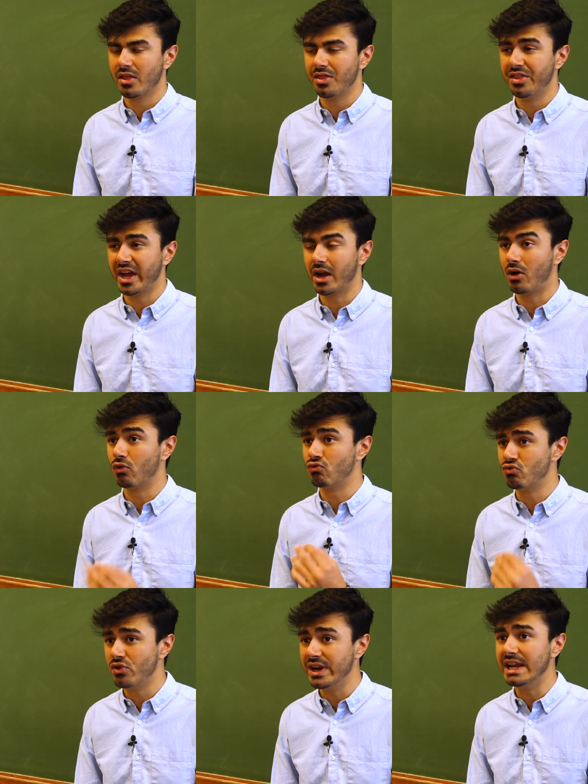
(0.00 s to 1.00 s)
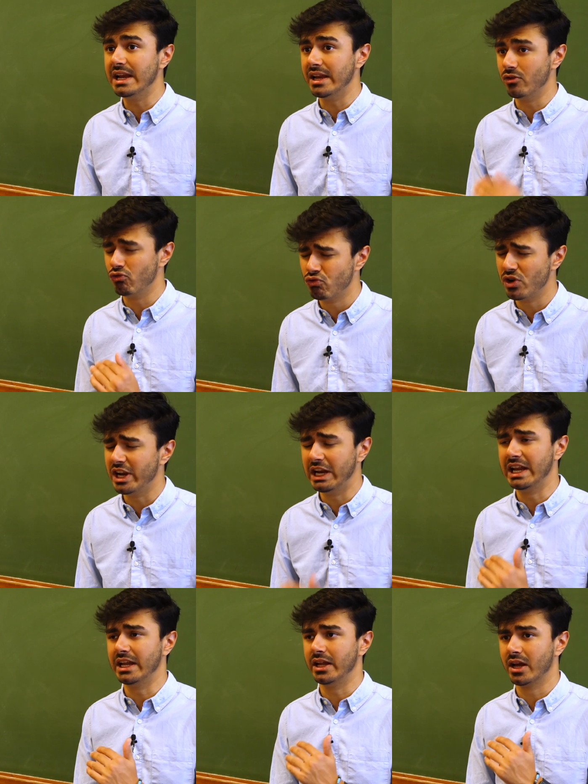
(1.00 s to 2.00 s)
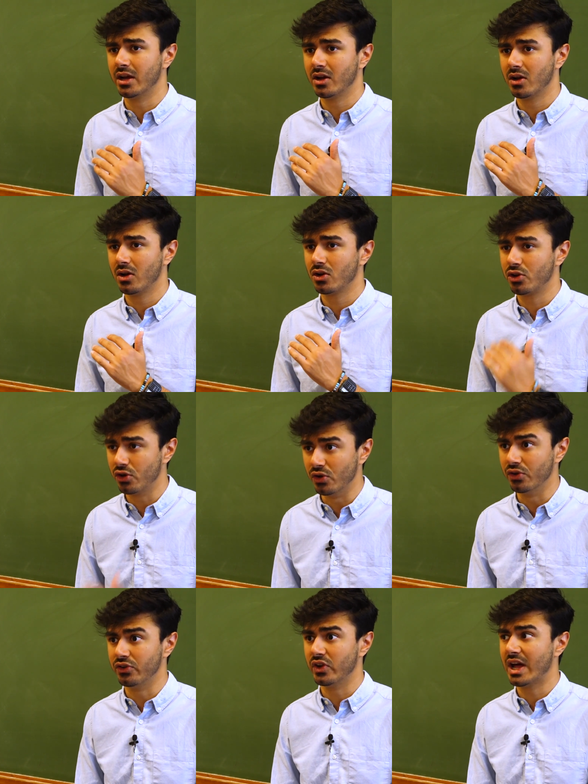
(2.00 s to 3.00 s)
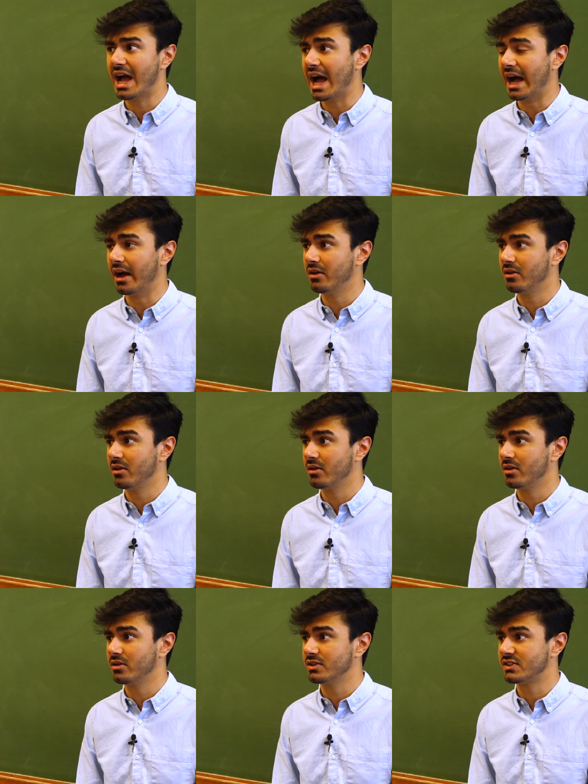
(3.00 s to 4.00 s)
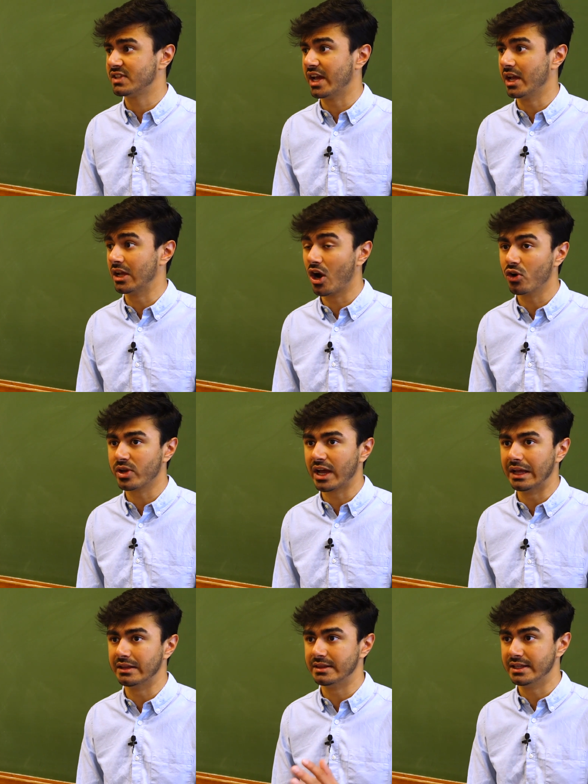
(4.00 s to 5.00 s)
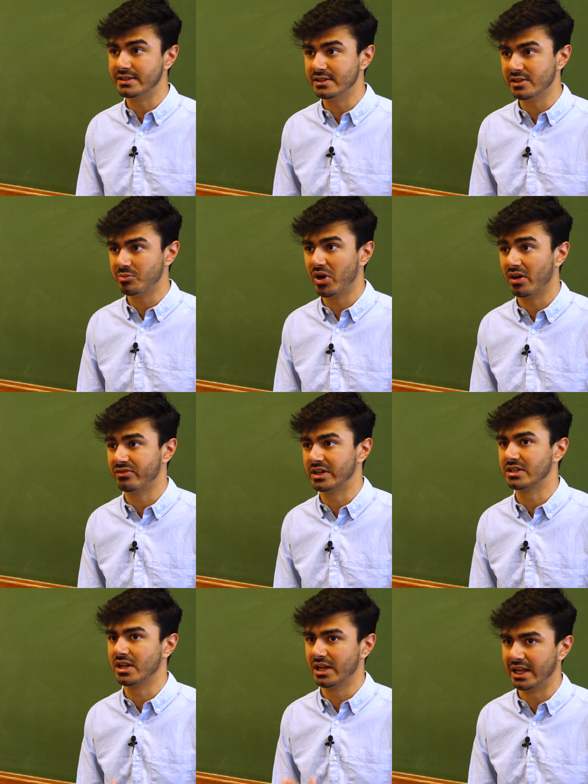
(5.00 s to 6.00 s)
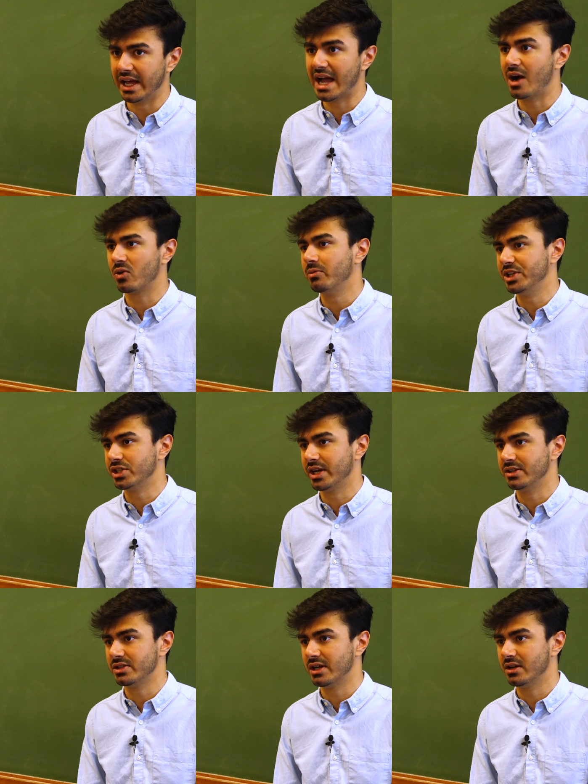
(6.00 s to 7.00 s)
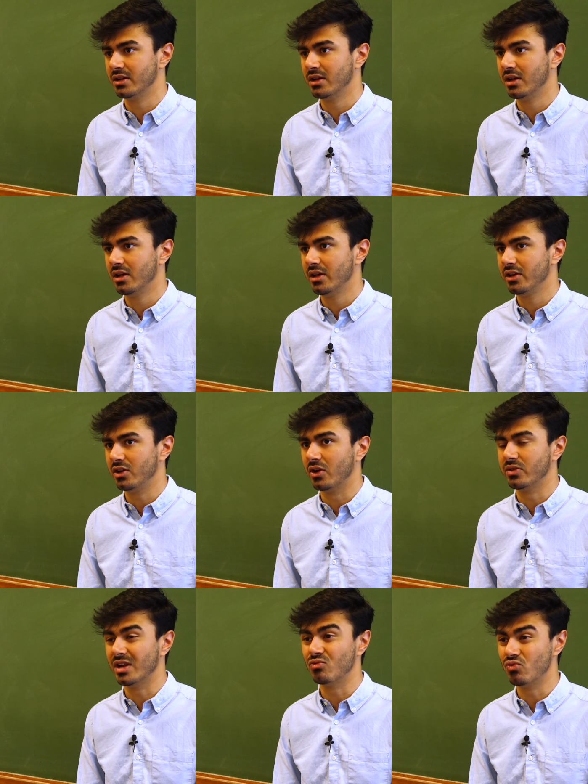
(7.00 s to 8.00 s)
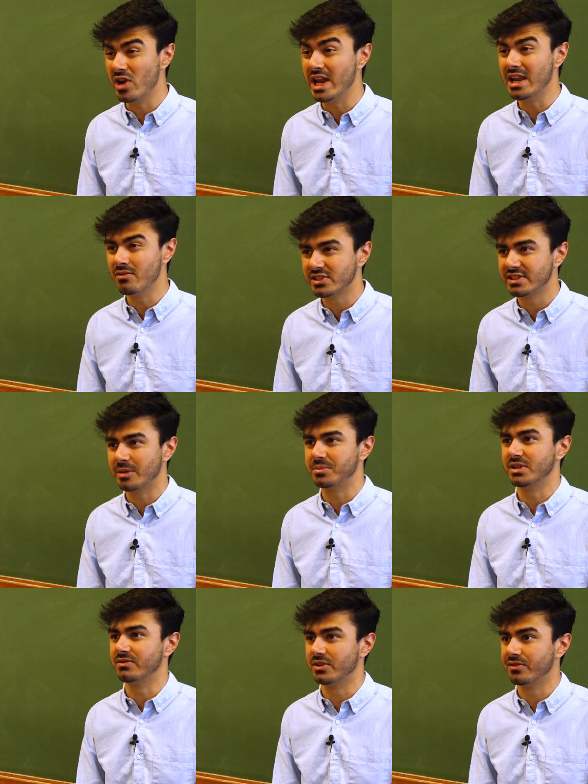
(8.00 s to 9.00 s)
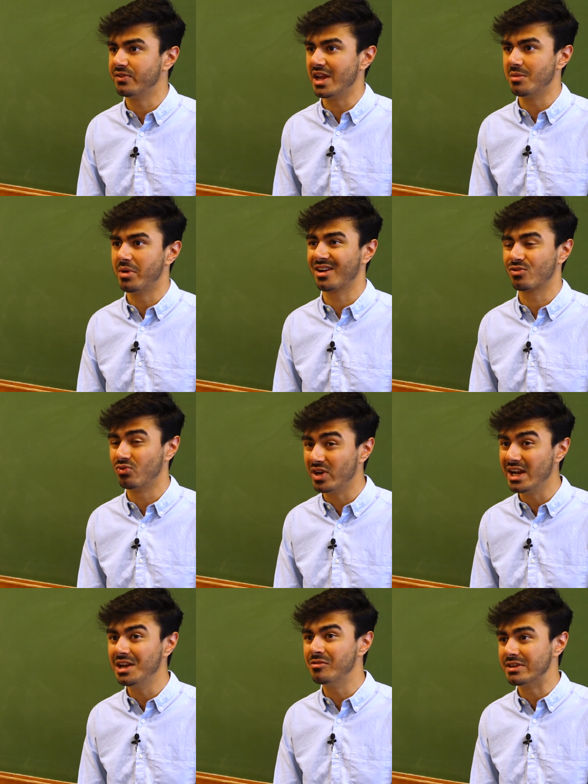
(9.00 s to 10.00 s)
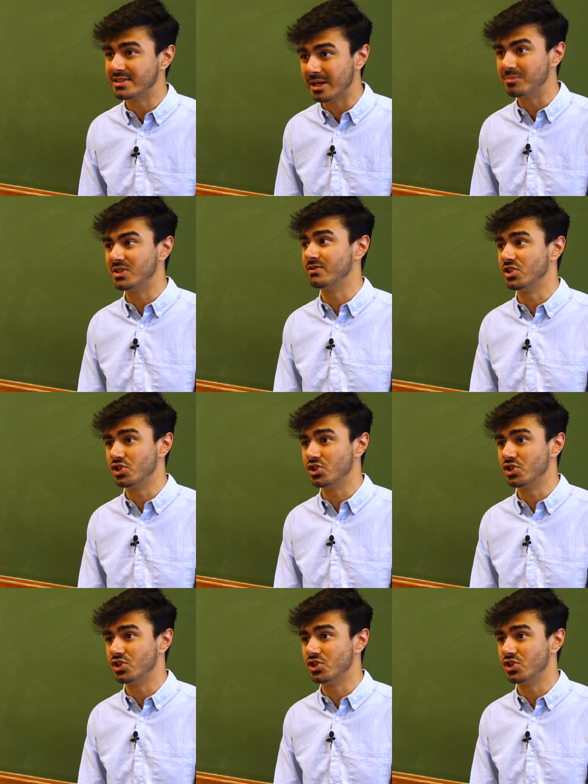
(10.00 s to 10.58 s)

they are really, really good at saying, okay, this isn't perfect, how can we change that? You know, they're really receptive to feedback, really receptive